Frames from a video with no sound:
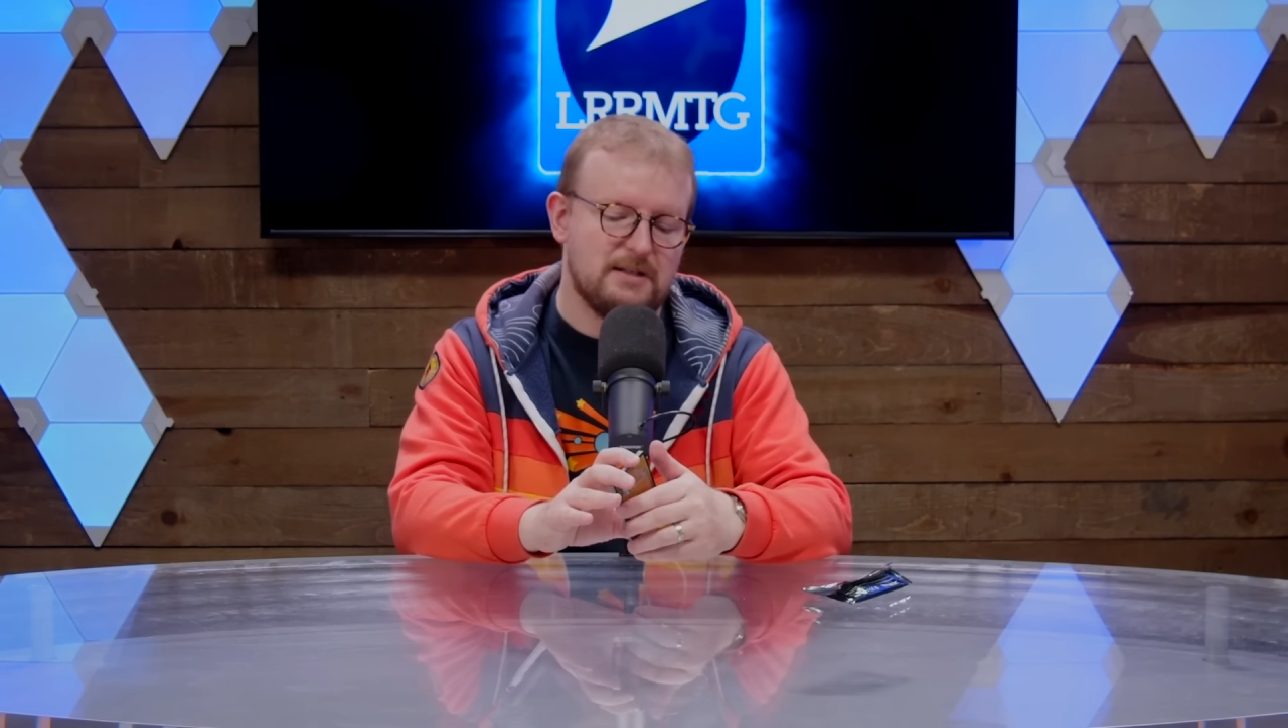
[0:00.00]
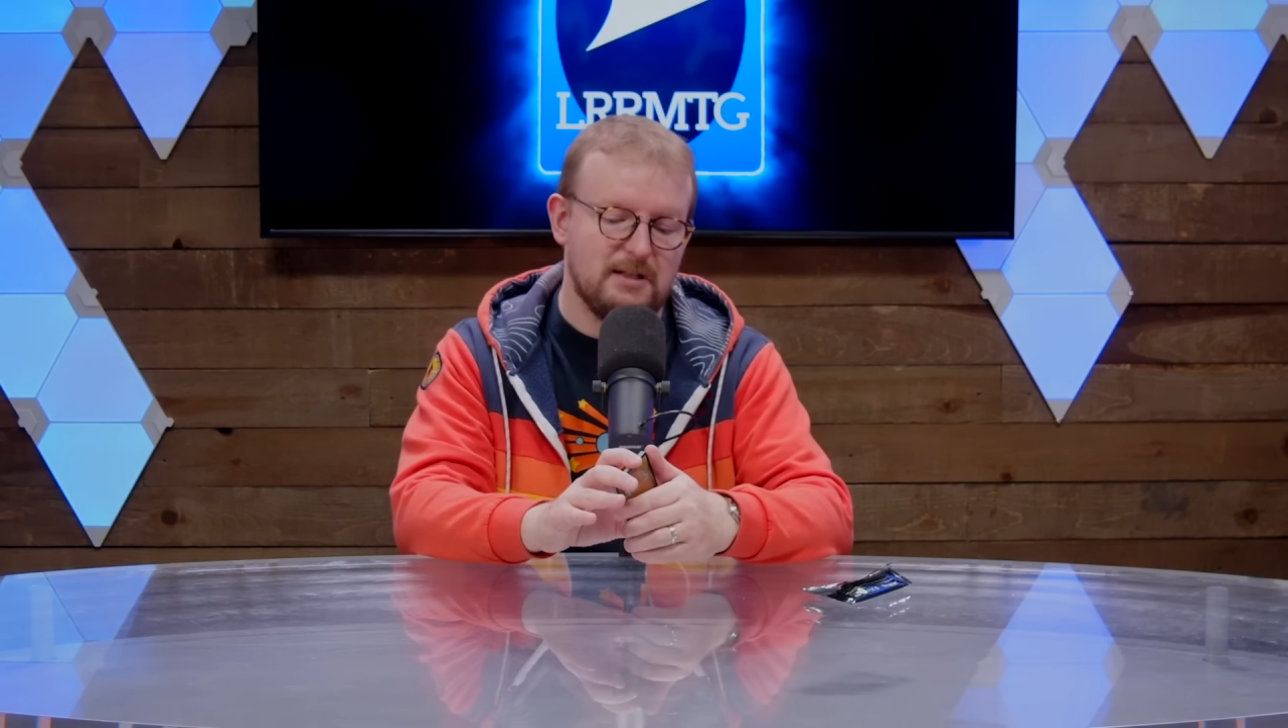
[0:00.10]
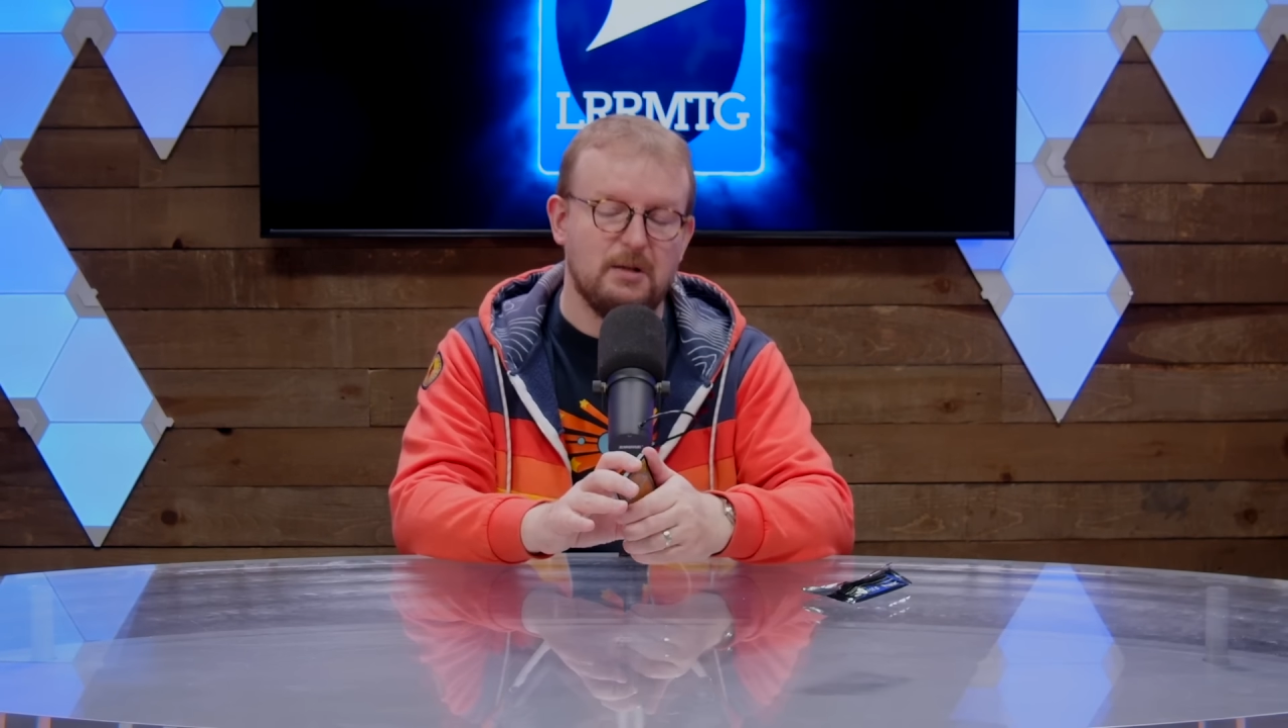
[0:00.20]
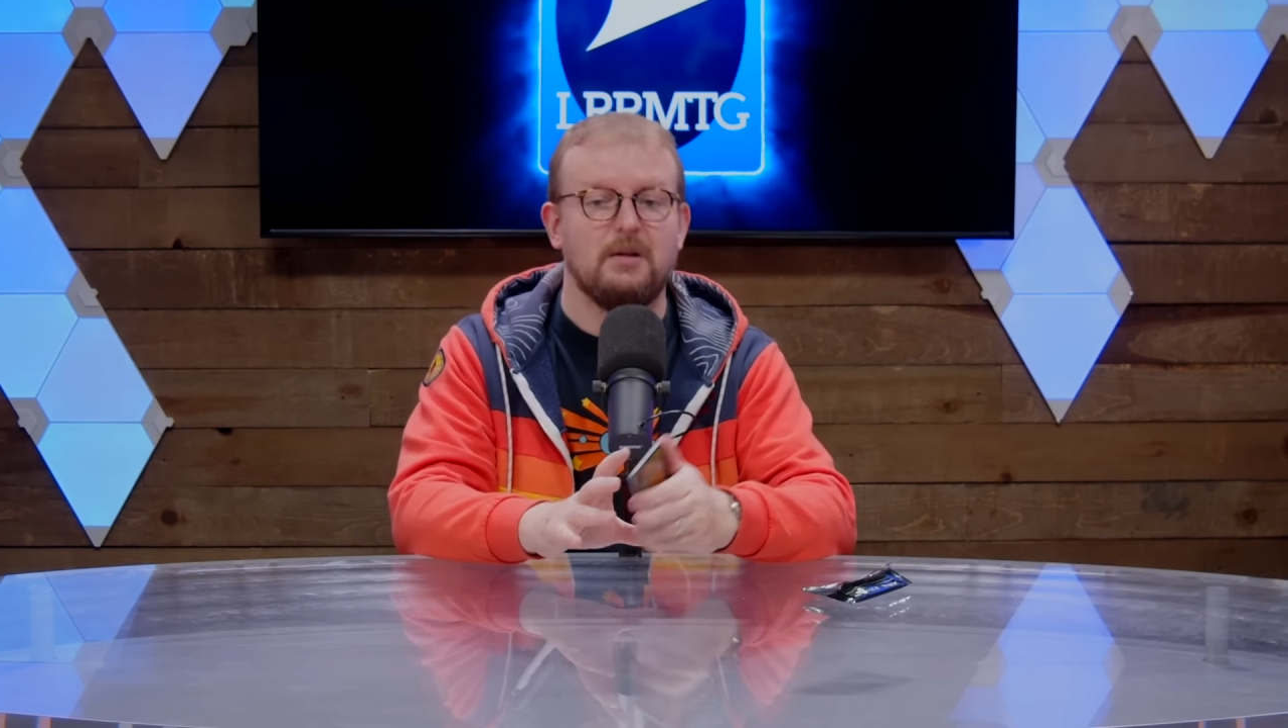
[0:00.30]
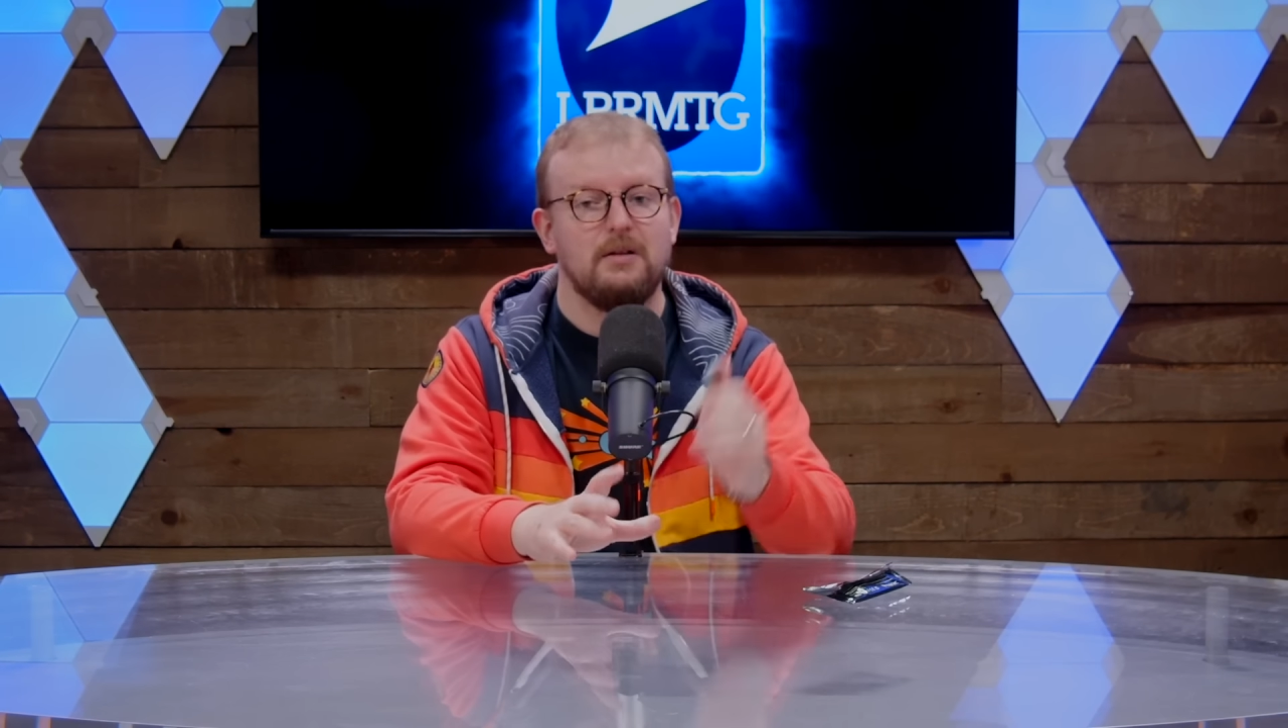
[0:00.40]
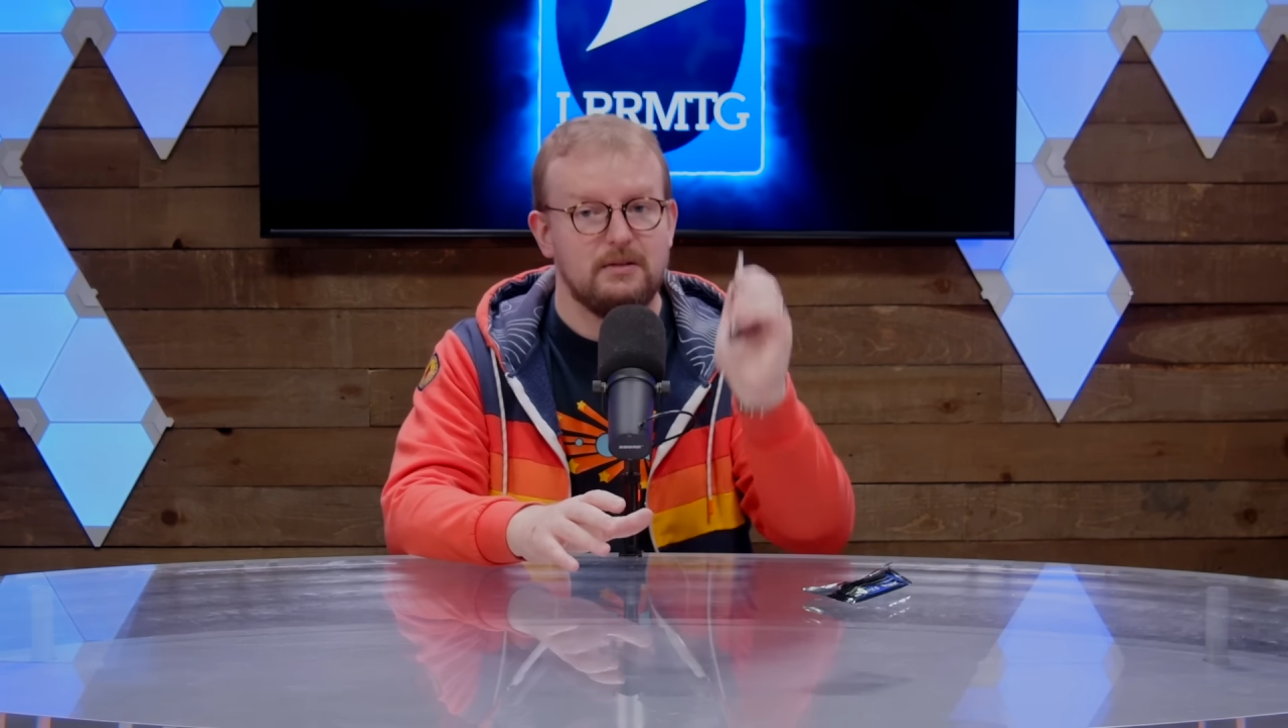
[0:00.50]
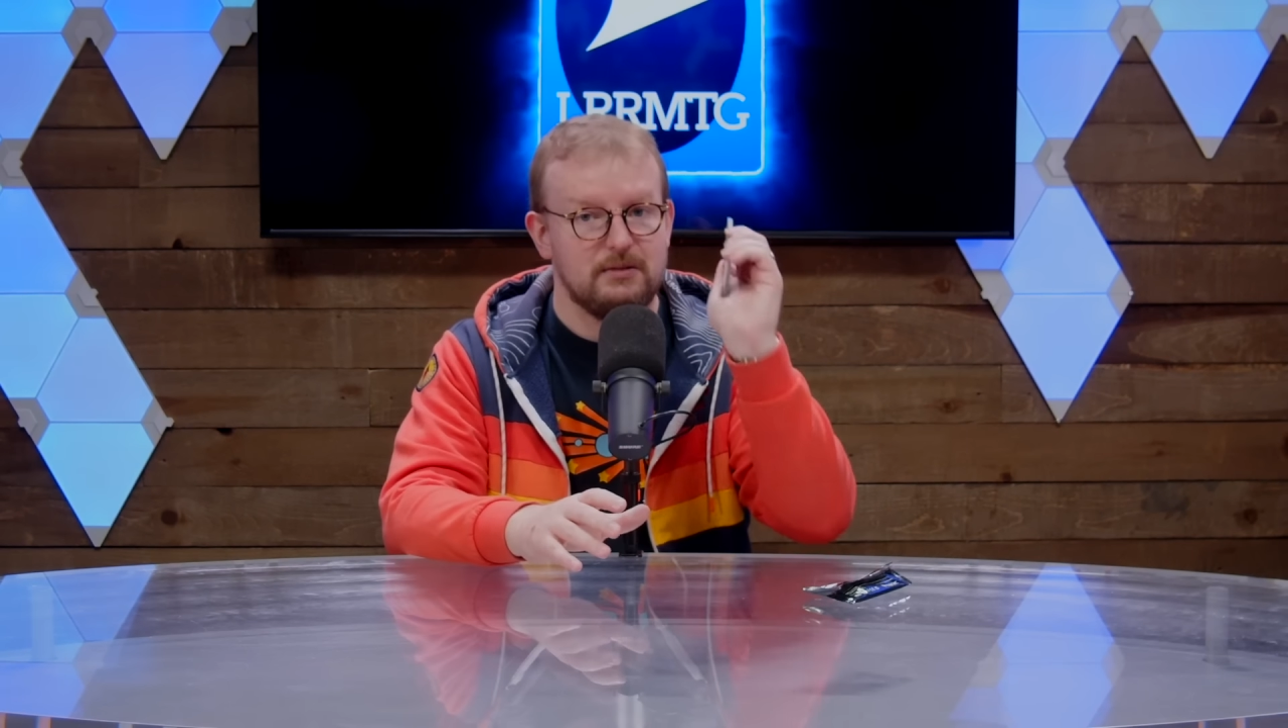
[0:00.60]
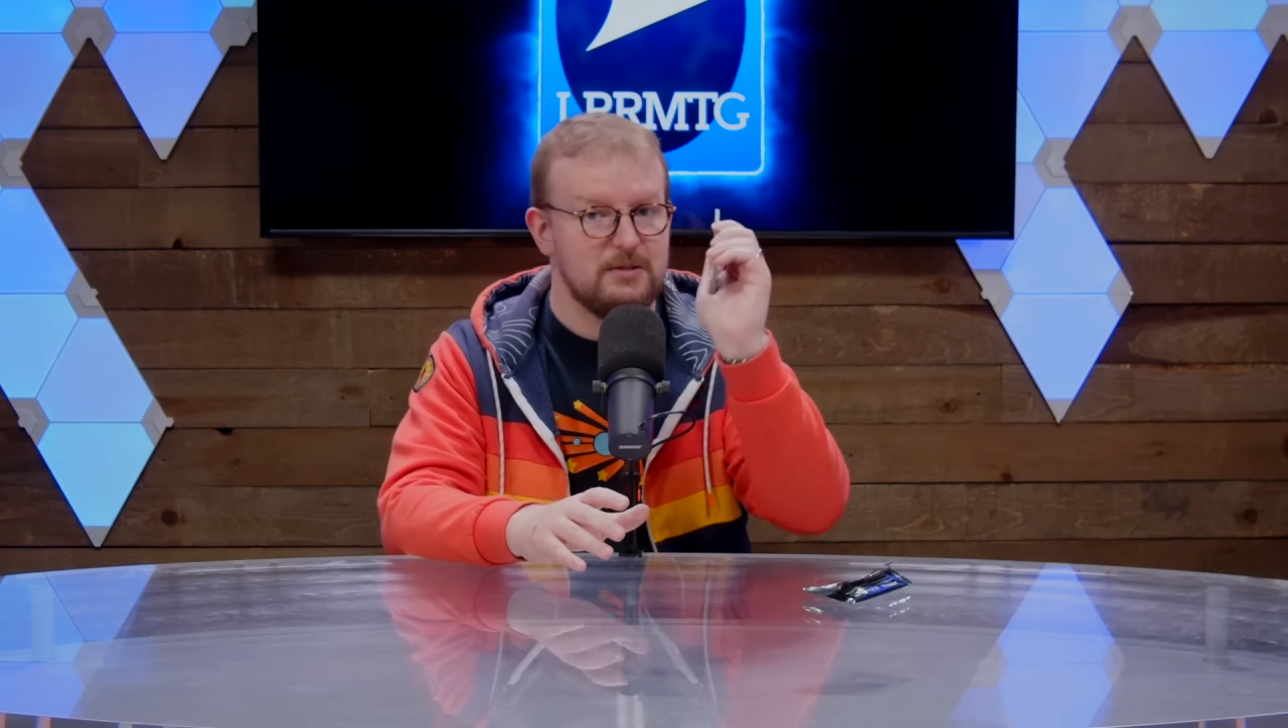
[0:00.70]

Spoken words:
still